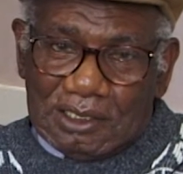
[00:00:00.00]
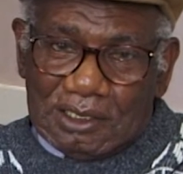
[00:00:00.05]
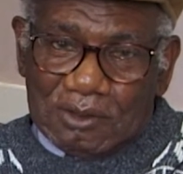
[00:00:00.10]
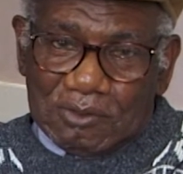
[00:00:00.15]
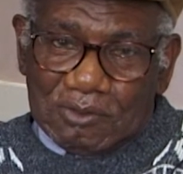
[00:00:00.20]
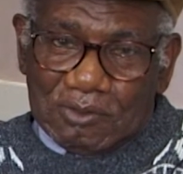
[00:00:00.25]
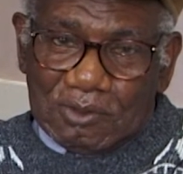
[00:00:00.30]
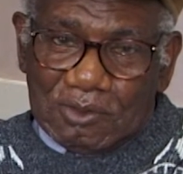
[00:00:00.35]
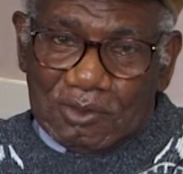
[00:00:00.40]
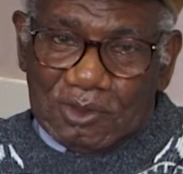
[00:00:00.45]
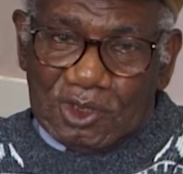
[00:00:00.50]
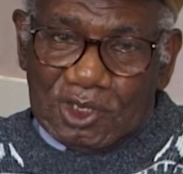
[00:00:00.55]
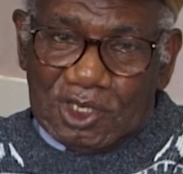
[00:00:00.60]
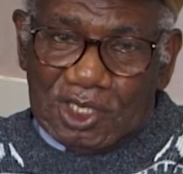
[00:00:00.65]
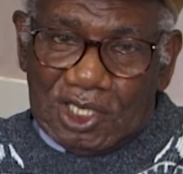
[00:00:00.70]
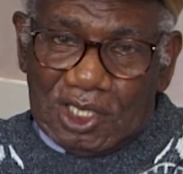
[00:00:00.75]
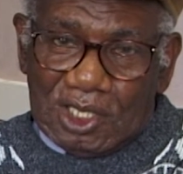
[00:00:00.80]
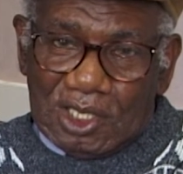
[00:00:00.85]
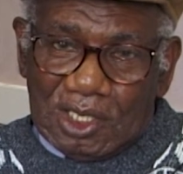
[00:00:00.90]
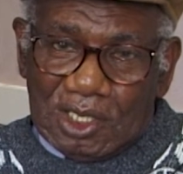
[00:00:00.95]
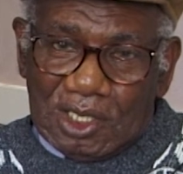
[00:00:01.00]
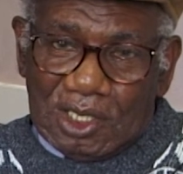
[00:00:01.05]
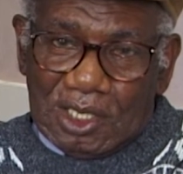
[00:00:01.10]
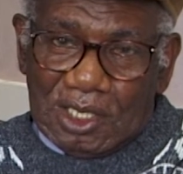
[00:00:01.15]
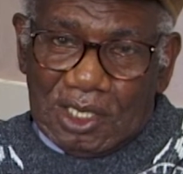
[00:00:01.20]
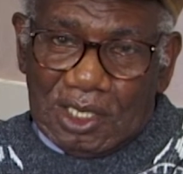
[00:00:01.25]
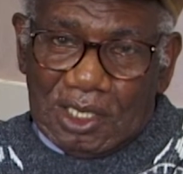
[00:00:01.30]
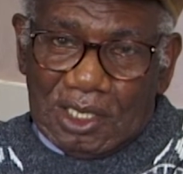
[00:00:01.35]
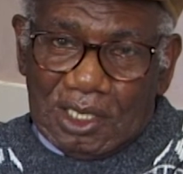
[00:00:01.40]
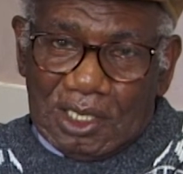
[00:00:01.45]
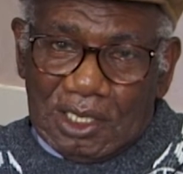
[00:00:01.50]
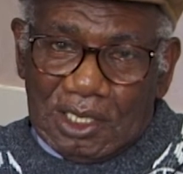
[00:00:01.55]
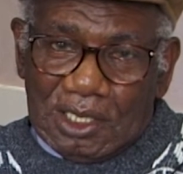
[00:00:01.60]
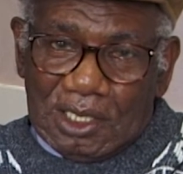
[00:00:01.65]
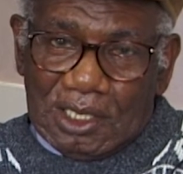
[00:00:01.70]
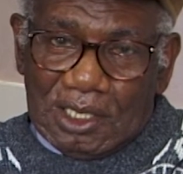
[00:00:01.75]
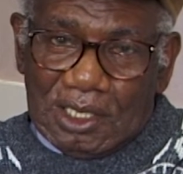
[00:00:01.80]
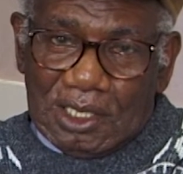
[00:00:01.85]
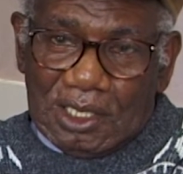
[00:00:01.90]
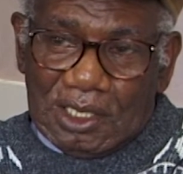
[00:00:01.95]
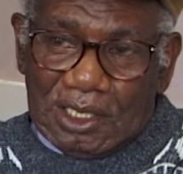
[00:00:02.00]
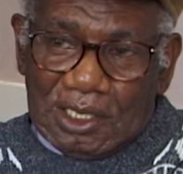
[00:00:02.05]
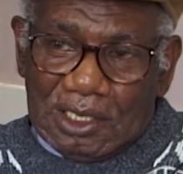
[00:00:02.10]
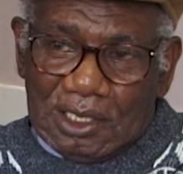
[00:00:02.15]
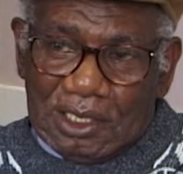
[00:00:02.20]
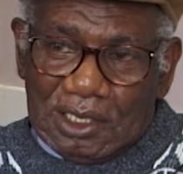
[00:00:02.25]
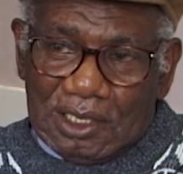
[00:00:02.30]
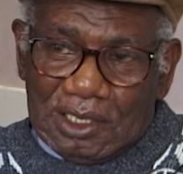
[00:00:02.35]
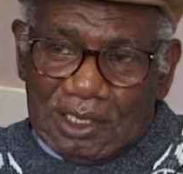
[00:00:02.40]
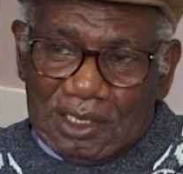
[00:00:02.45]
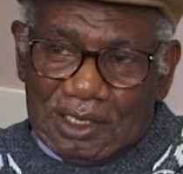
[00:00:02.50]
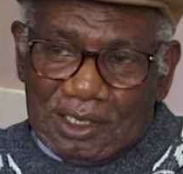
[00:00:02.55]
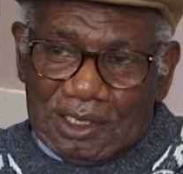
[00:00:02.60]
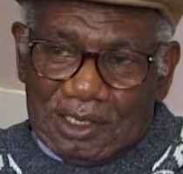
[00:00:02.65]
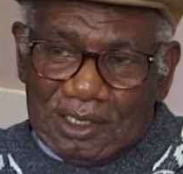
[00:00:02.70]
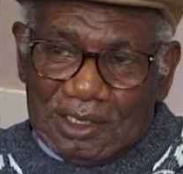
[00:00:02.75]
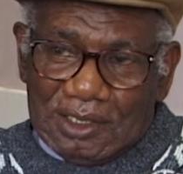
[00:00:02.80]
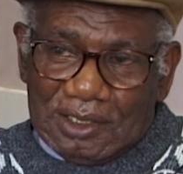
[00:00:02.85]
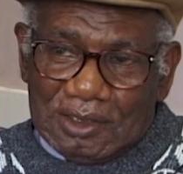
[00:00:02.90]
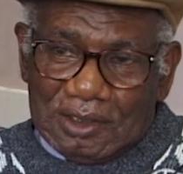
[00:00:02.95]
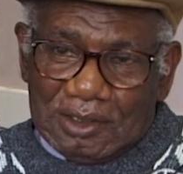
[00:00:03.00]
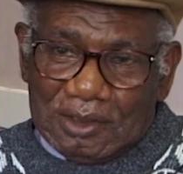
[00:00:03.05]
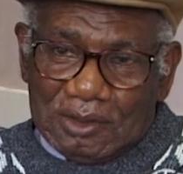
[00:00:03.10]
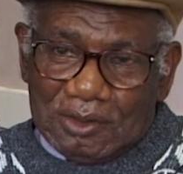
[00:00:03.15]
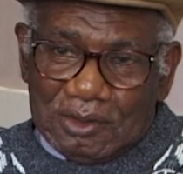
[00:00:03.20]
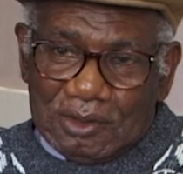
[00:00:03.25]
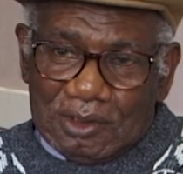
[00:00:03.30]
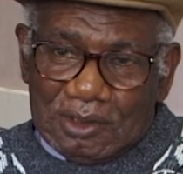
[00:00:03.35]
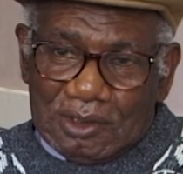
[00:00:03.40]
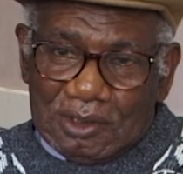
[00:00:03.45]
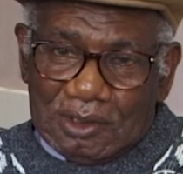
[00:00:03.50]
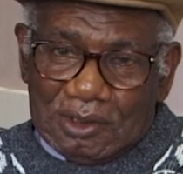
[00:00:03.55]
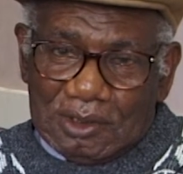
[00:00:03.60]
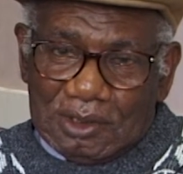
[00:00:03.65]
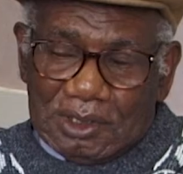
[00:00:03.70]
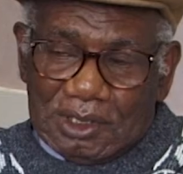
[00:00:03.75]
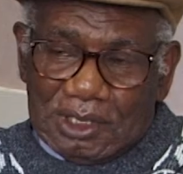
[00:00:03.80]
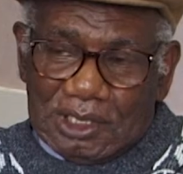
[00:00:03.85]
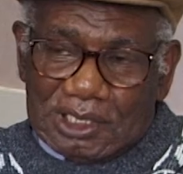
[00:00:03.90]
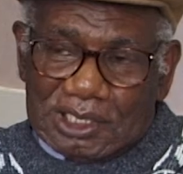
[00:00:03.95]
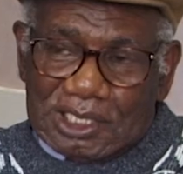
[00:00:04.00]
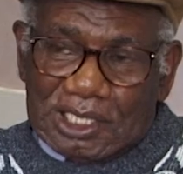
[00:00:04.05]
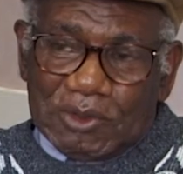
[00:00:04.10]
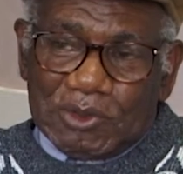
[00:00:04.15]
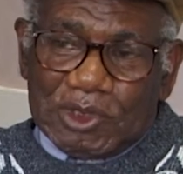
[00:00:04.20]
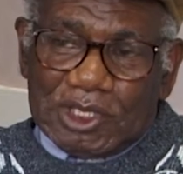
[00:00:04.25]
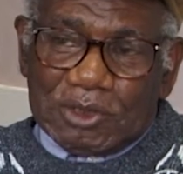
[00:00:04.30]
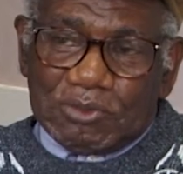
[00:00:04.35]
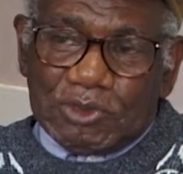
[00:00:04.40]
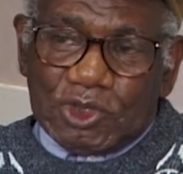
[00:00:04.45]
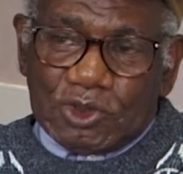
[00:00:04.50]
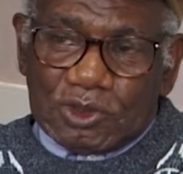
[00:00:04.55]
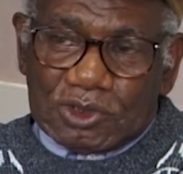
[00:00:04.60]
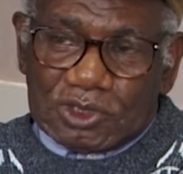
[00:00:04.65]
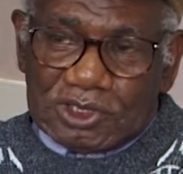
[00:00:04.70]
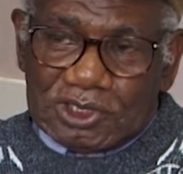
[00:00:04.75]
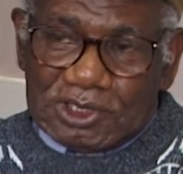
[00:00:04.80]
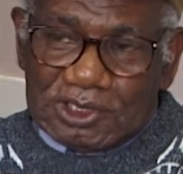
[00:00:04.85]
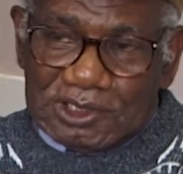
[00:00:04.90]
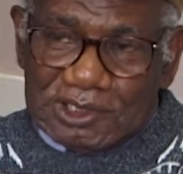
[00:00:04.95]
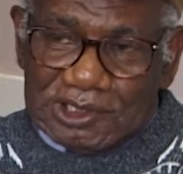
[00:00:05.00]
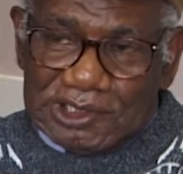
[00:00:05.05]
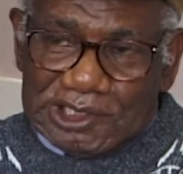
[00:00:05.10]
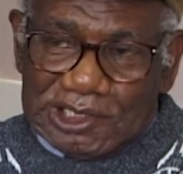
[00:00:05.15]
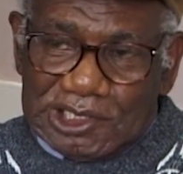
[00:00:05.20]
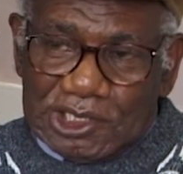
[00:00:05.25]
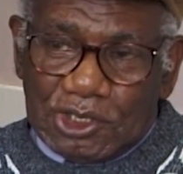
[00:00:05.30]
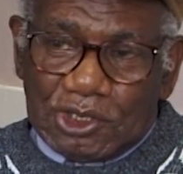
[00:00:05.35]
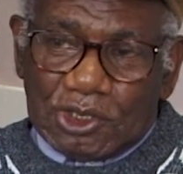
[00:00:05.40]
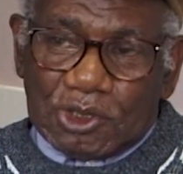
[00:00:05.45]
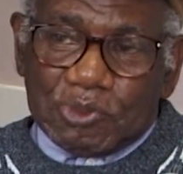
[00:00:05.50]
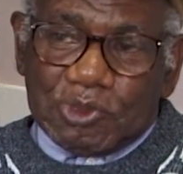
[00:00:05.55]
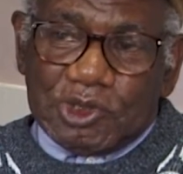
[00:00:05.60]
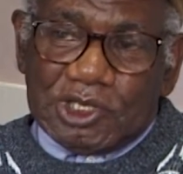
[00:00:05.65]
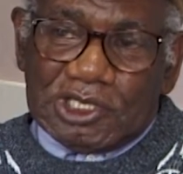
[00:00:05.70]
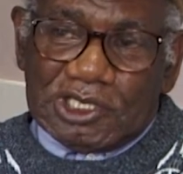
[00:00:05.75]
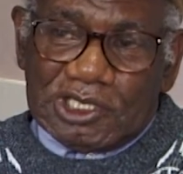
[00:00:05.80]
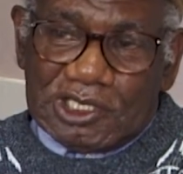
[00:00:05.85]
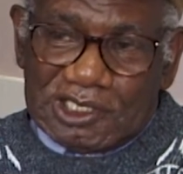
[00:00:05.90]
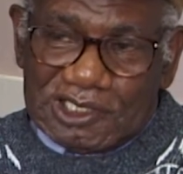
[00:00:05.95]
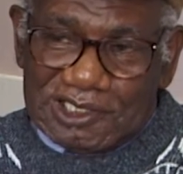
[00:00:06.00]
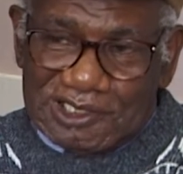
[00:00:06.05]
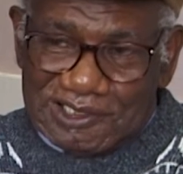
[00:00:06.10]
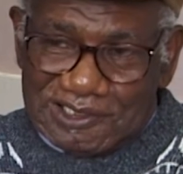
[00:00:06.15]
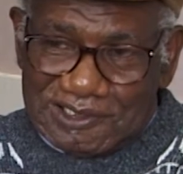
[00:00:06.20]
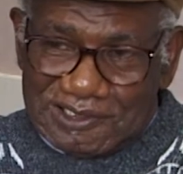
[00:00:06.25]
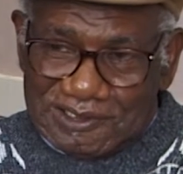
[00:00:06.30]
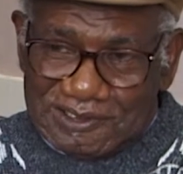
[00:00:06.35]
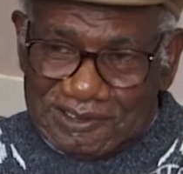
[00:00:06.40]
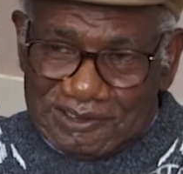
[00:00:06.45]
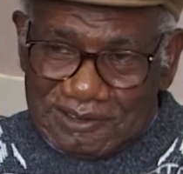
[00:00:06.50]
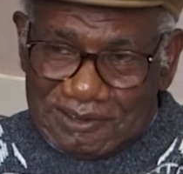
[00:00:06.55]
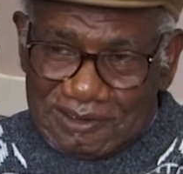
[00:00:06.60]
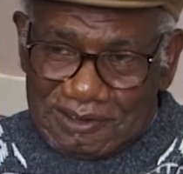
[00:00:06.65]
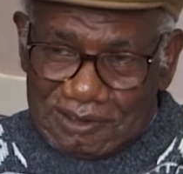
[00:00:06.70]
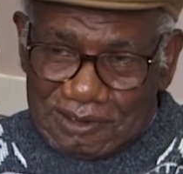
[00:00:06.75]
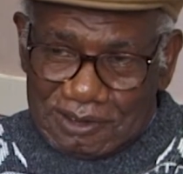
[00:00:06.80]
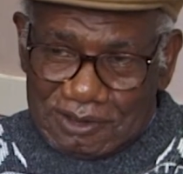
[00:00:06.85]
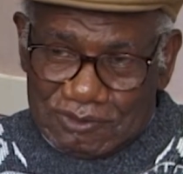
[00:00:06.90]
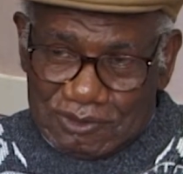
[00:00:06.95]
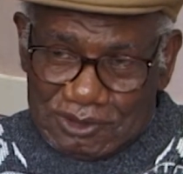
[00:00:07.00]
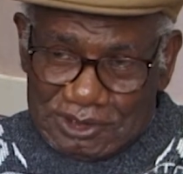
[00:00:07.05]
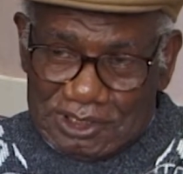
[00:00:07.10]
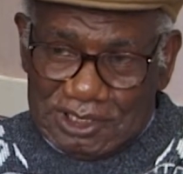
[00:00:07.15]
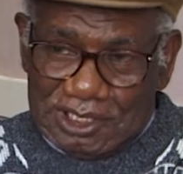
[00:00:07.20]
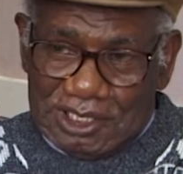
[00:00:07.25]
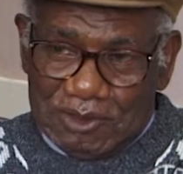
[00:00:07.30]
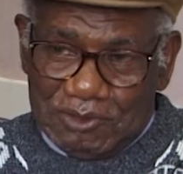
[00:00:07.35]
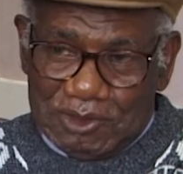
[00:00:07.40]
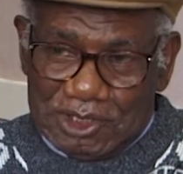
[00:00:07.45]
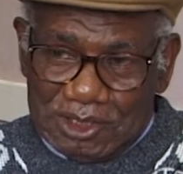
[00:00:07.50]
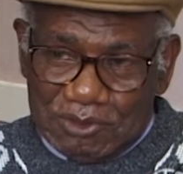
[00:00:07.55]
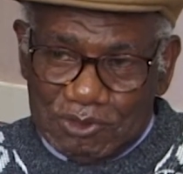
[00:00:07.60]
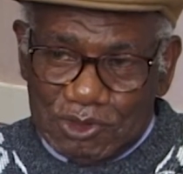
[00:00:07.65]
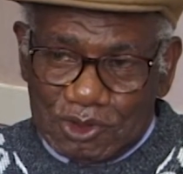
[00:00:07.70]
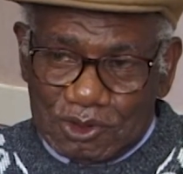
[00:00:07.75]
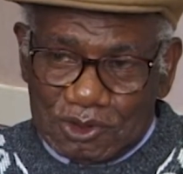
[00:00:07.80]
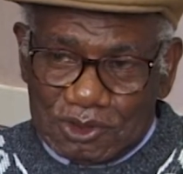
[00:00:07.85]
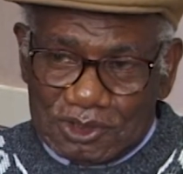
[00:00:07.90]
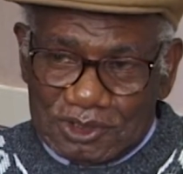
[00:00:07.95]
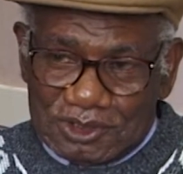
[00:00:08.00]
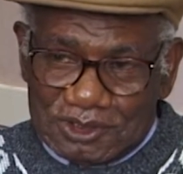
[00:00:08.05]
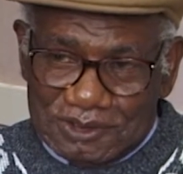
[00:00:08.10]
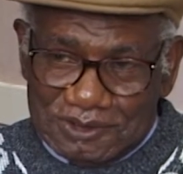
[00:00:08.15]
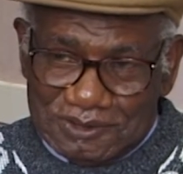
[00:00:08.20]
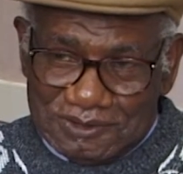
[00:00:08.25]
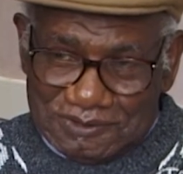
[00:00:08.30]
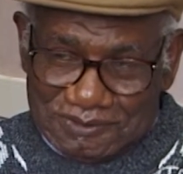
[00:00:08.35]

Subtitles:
plane or boat? Which one? I came on the boat, the Erpina. Okay. That was the name of the boat.